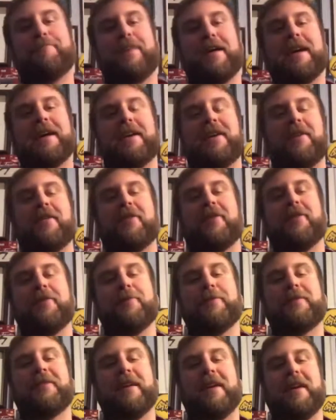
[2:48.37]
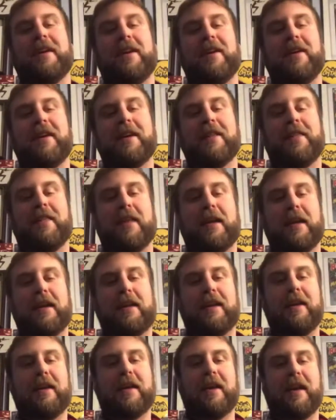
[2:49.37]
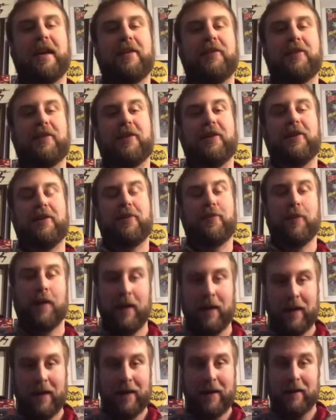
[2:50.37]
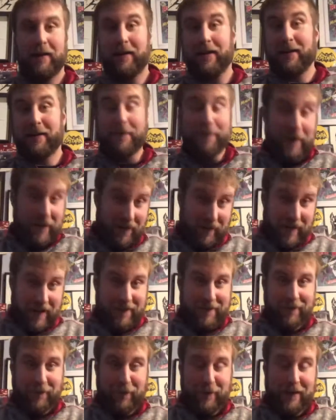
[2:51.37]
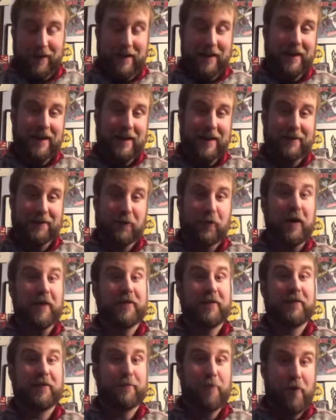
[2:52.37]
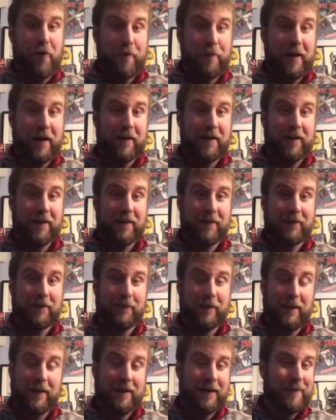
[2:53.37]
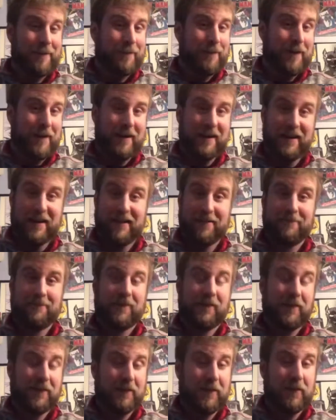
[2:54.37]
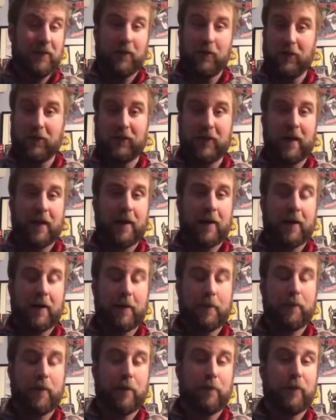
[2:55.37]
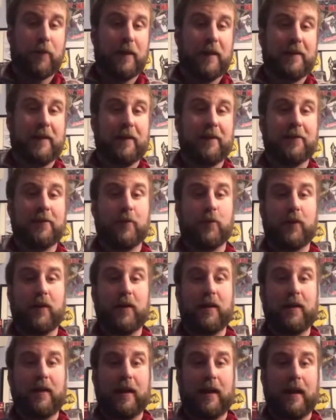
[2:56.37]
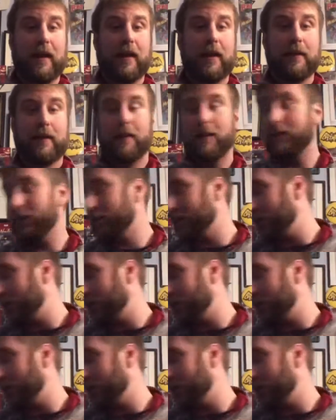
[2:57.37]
back here at the homestead here at Athletic Geek HQ. Compared to last week, I got quite the small bounty this week, but still looks like a pretty decent one, and let's